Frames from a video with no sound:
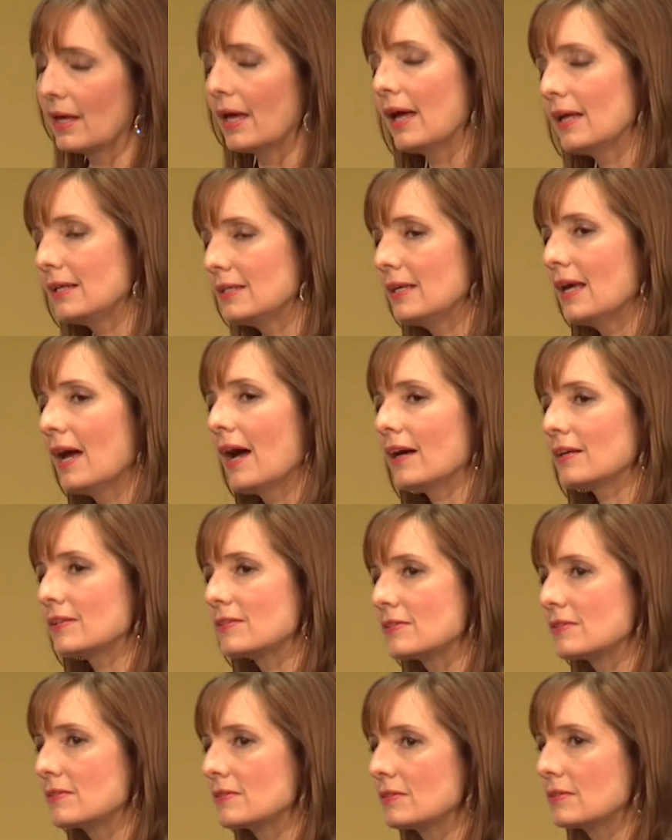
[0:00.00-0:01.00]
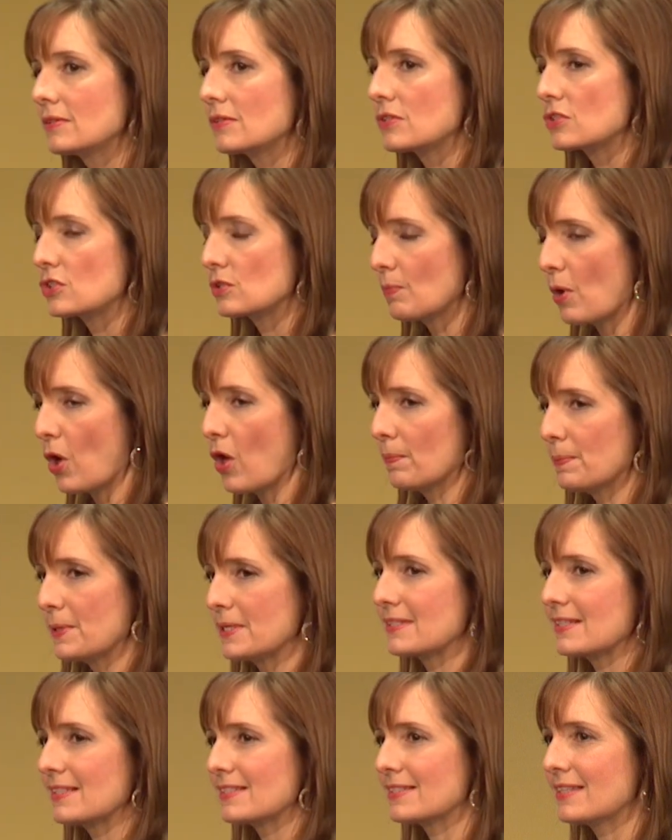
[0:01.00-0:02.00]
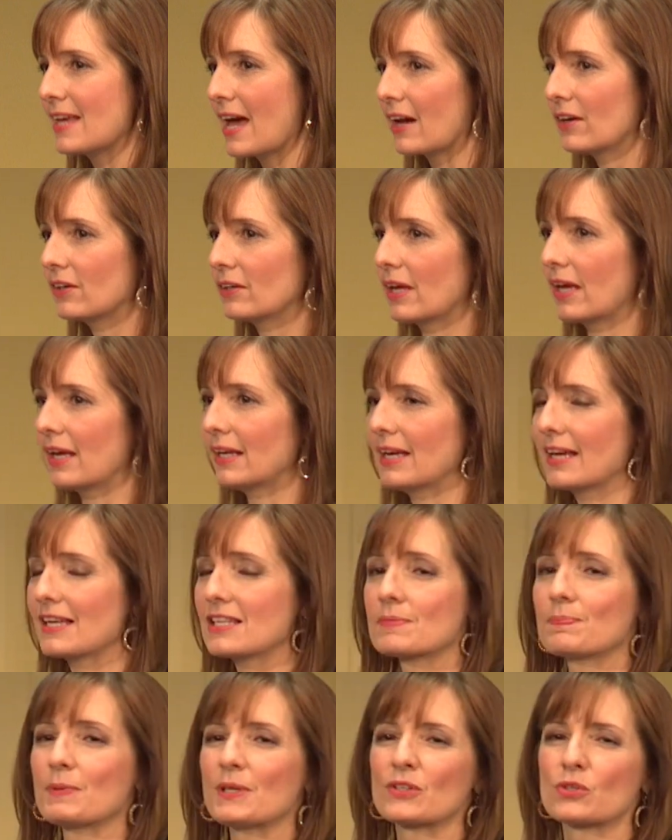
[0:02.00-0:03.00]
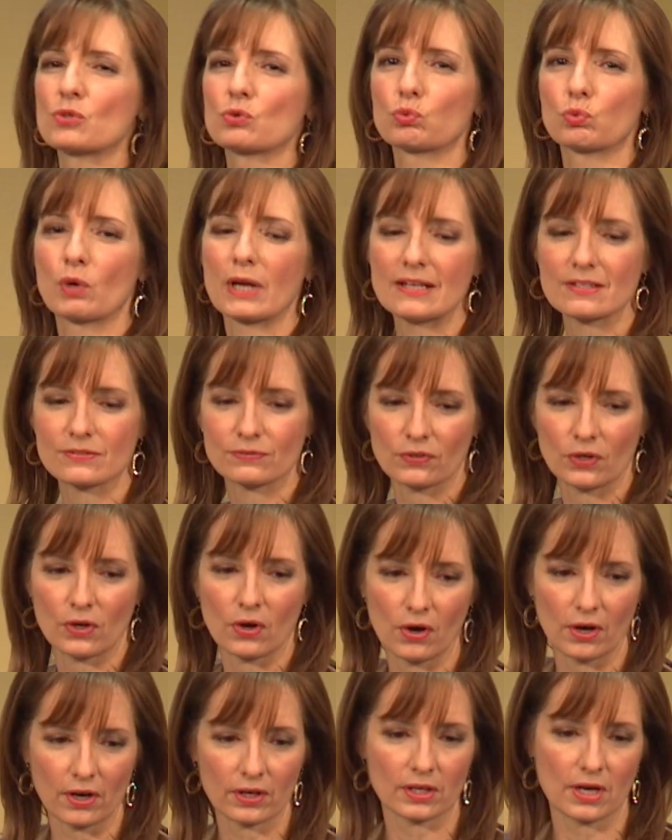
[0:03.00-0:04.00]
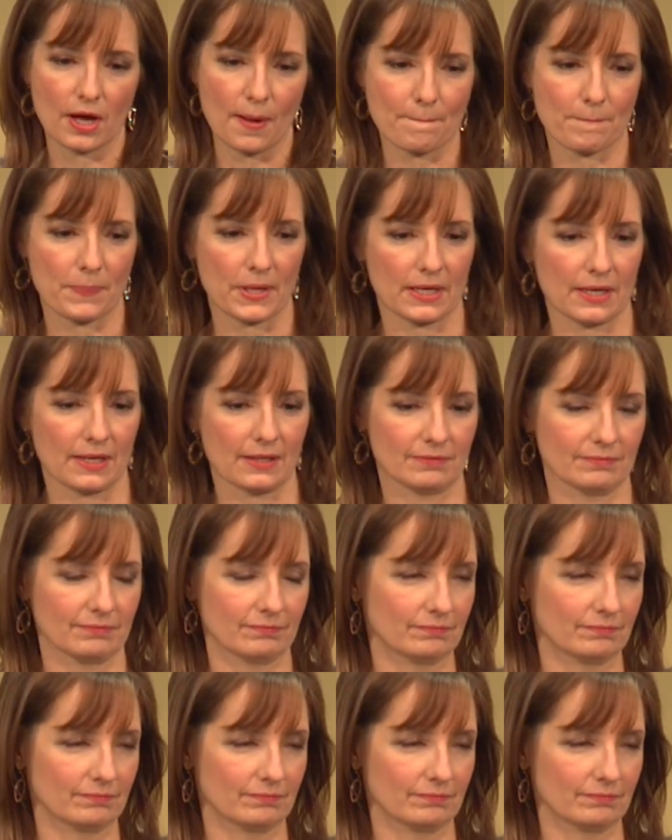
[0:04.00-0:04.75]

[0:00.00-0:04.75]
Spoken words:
And yes, Small Business Saturday has been great for our company.